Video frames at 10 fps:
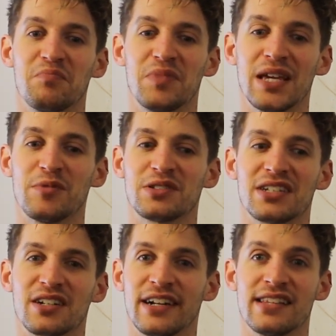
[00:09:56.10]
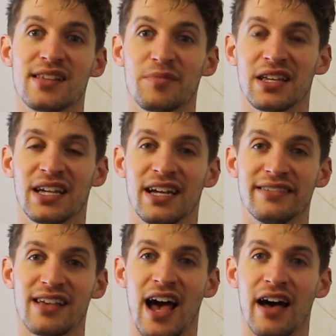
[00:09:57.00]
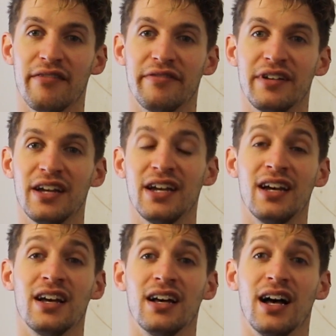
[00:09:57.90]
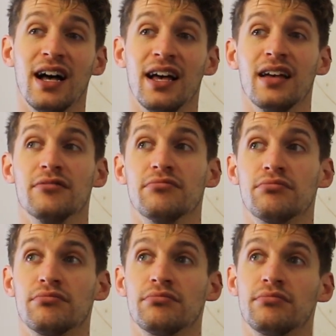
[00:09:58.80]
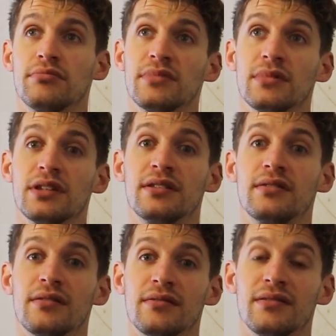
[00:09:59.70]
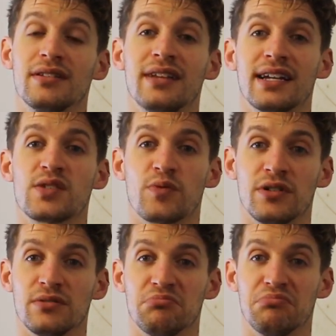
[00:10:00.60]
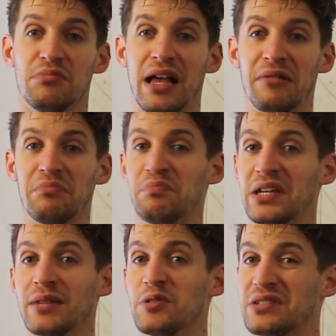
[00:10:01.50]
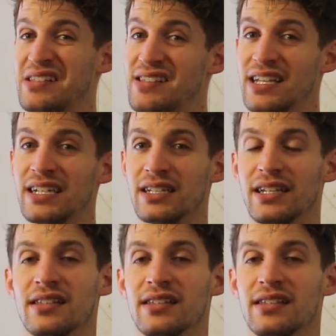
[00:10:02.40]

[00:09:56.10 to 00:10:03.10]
be able to create something and to have the dance world be able to see it,